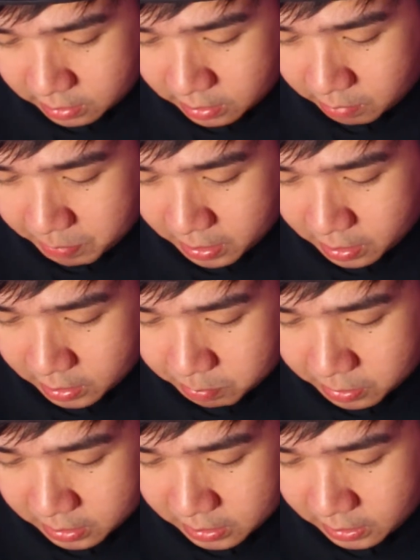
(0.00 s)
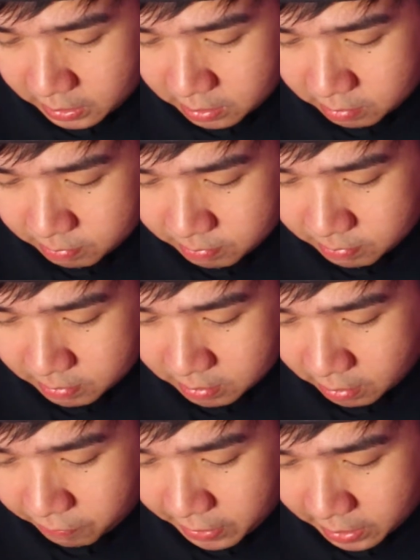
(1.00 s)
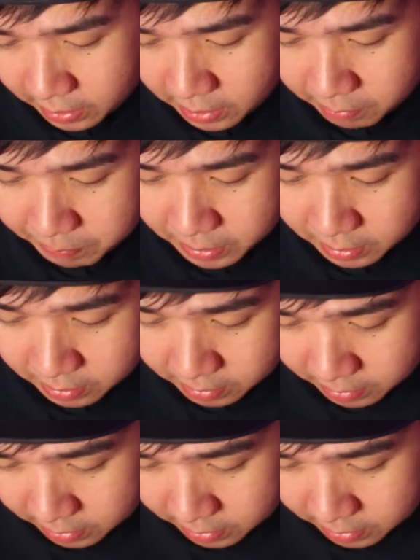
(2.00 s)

keeping things pristine if I can help it.